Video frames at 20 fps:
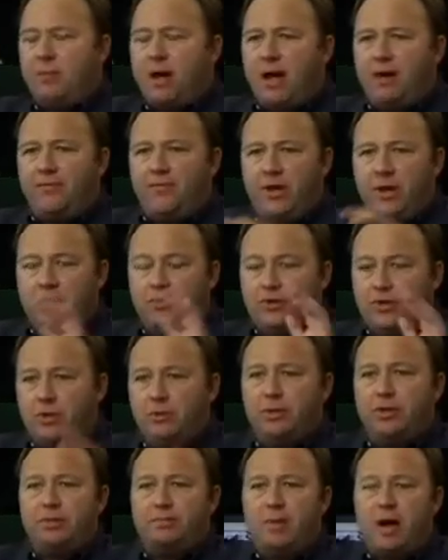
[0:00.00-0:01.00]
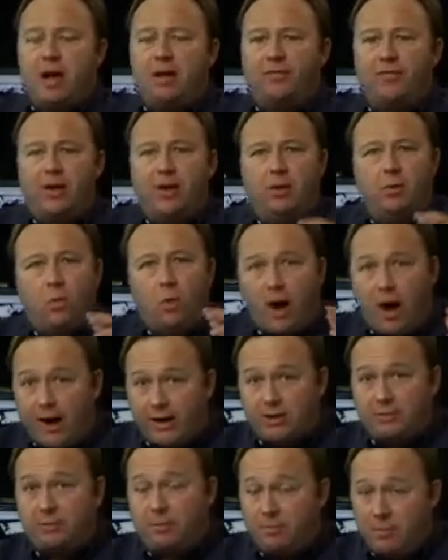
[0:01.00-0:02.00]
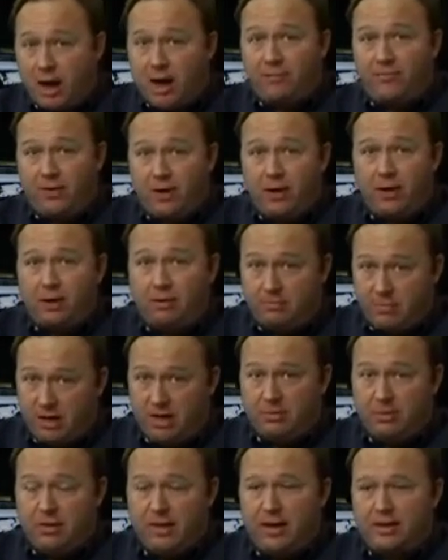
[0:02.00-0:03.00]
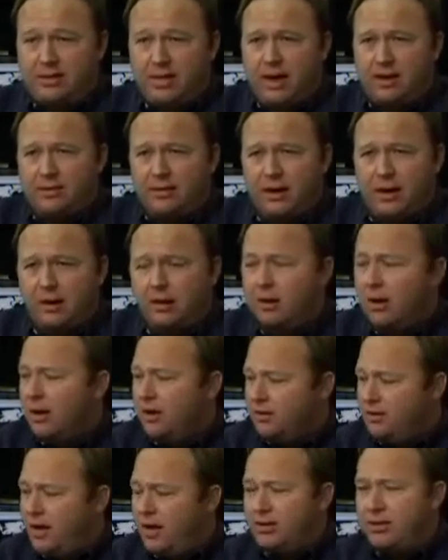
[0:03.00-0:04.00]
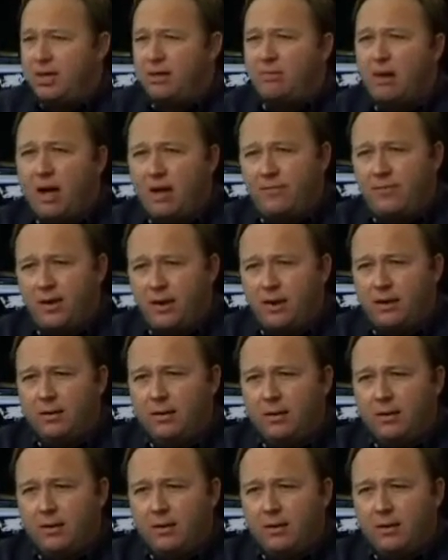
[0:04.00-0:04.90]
mafia, Jewish mafia, WASP mafia, and believe me, that's out there, Dixie mafia.